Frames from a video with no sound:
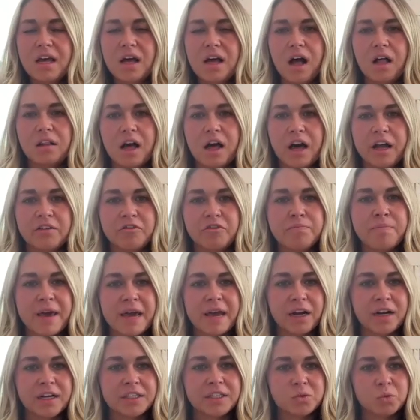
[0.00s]
a lot of
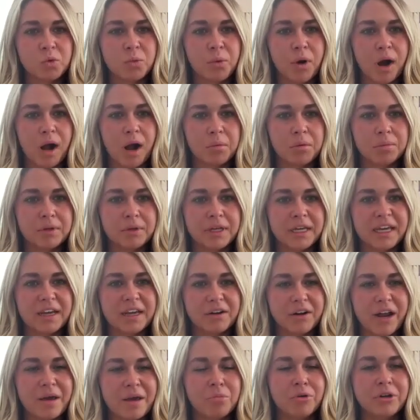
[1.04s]
parents will probably
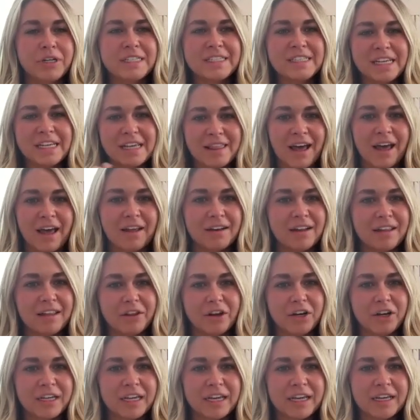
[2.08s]
able to see that in
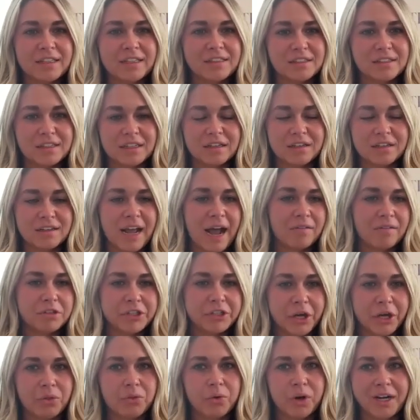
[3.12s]
their kids and have to
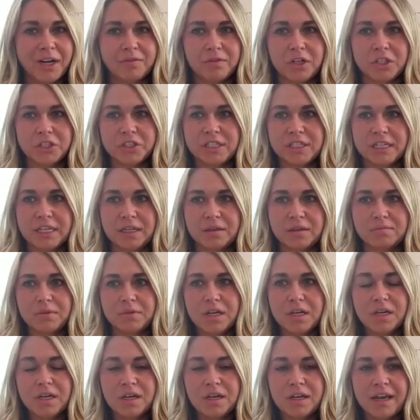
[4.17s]
go through adversity
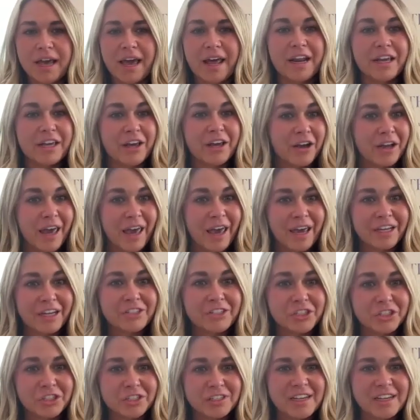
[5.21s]
at a young age.